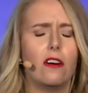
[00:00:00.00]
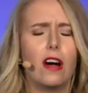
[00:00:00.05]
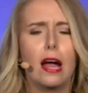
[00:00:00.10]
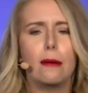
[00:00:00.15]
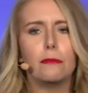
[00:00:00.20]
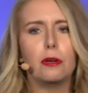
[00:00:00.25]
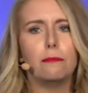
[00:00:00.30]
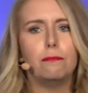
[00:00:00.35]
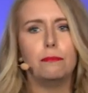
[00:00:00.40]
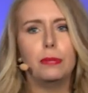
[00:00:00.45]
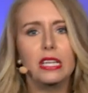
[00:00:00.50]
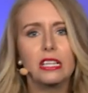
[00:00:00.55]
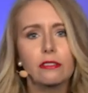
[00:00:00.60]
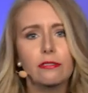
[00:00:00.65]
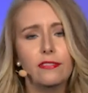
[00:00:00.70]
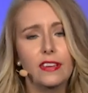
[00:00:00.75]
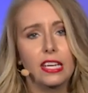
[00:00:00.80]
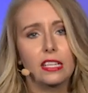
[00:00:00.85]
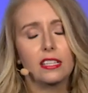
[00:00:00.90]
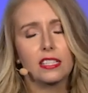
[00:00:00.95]
I'm a big
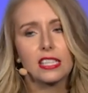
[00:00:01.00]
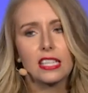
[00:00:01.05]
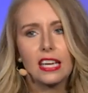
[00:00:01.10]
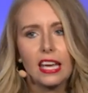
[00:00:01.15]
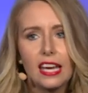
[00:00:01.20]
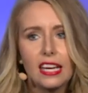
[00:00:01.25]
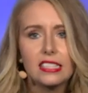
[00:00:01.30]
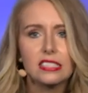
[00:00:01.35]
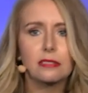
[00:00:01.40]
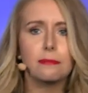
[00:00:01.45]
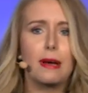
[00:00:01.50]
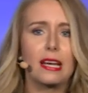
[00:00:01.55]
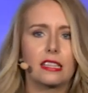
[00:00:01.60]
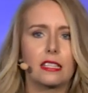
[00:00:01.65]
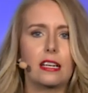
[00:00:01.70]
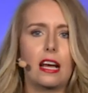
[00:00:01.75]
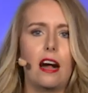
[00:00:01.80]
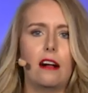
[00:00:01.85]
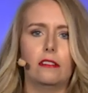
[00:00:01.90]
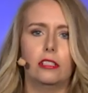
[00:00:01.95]
fan of the case
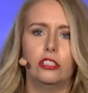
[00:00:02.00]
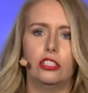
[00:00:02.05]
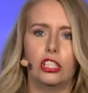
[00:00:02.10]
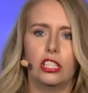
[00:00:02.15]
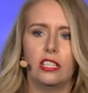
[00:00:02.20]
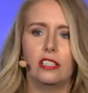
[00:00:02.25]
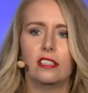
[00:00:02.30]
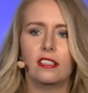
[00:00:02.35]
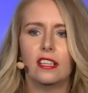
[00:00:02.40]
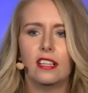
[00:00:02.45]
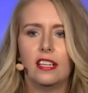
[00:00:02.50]
methodology.